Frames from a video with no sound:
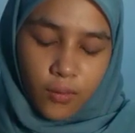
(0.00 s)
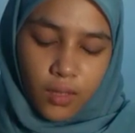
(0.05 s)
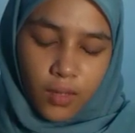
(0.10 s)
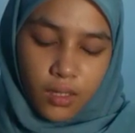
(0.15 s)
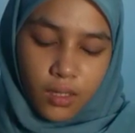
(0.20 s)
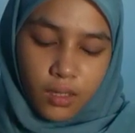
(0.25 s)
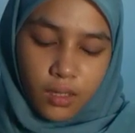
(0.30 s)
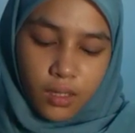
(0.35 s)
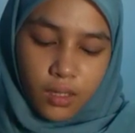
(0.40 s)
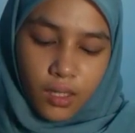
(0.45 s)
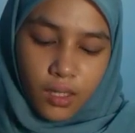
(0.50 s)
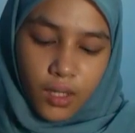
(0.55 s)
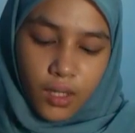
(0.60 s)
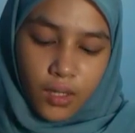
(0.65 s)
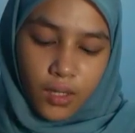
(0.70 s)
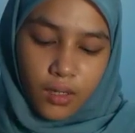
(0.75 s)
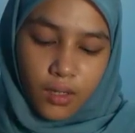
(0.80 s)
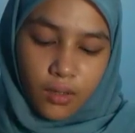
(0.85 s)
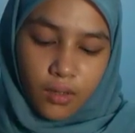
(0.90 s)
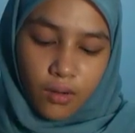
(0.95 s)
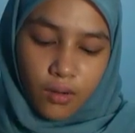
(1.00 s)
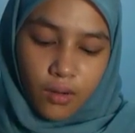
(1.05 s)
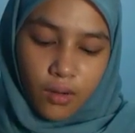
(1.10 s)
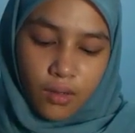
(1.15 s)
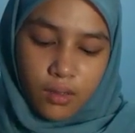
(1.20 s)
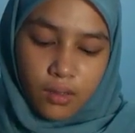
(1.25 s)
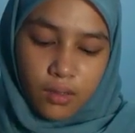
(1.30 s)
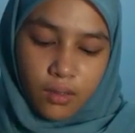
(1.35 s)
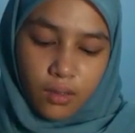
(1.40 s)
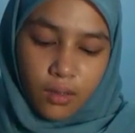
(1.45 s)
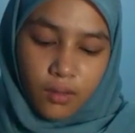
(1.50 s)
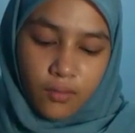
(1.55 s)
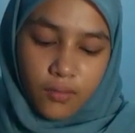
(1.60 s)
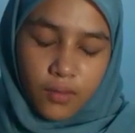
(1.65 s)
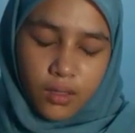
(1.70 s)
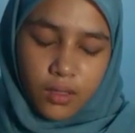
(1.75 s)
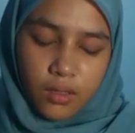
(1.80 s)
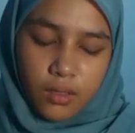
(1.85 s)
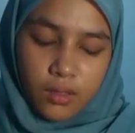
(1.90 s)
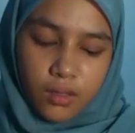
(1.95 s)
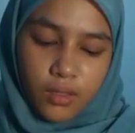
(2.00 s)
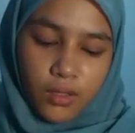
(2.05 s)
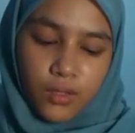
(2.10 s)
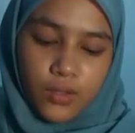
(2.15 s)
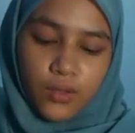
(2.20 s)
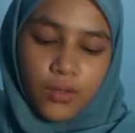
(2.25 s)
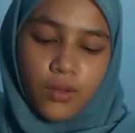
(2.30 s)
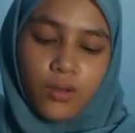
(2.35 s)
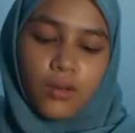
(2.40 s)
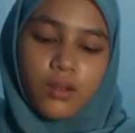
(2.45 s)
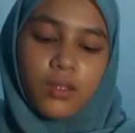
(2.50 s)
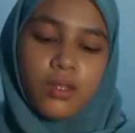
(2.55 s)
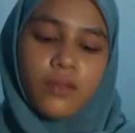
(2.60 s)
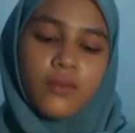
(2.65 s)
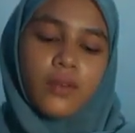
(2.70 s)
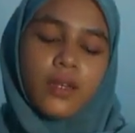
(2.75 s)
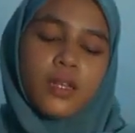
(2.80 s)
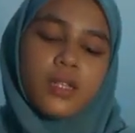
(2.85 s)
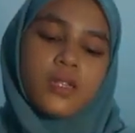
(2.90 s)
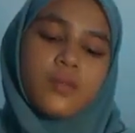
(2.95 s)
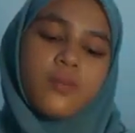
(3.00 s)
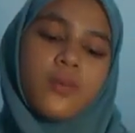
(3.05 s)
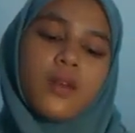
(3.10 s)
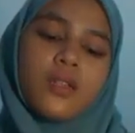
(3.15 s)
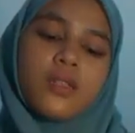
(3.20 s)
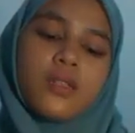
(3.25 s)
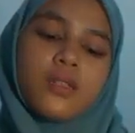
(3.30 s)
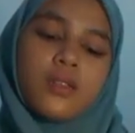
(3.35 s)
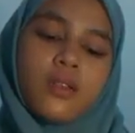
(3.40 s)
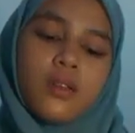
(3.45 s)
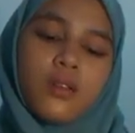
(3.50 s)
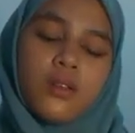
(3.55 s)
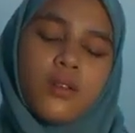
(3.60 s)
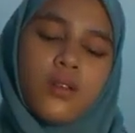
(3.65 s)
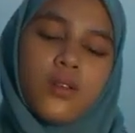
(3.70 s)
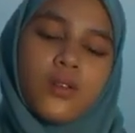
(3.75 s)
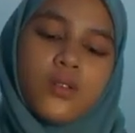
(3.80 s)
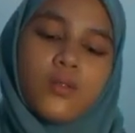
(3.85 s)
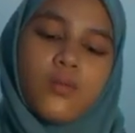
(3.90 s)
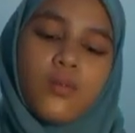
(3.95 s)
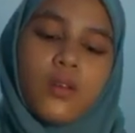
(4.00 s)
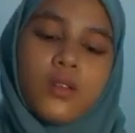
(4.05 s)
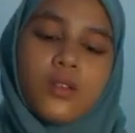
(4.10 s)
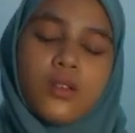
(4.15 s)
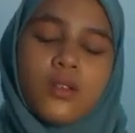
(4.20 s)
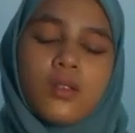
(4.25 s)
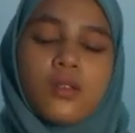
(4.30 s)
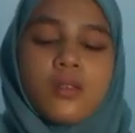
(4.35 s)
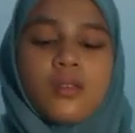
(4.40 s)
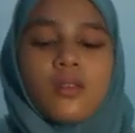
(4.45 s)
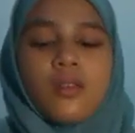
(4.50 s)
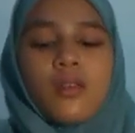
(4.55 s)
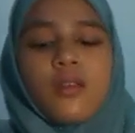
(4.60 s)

for medical care, costs of return to shore, living expenses, and lost wages.